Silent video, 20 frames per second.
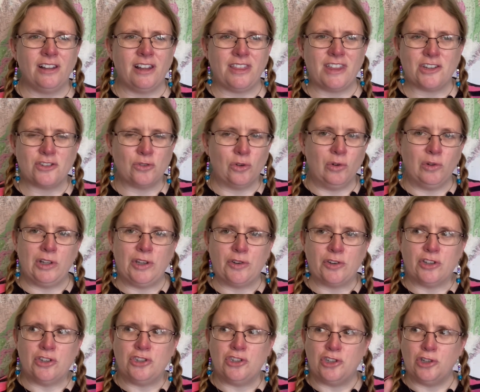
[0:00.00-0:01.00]
Like, that's all you
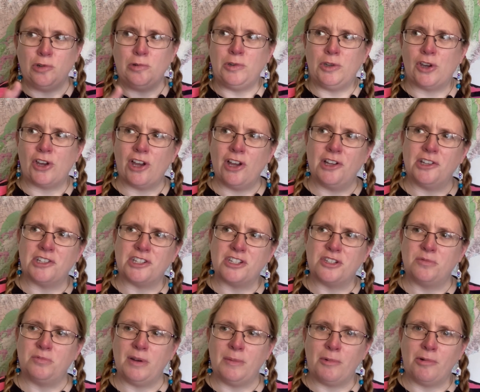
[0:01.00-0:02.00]
can do. You can't
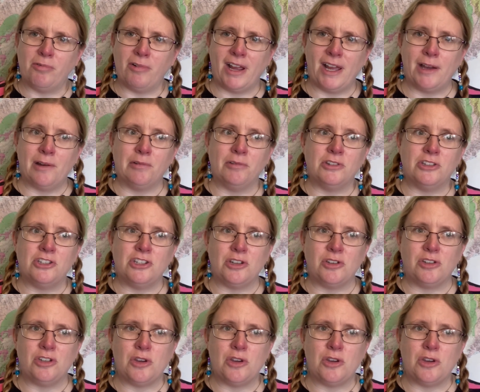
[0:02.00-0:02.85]
swim around.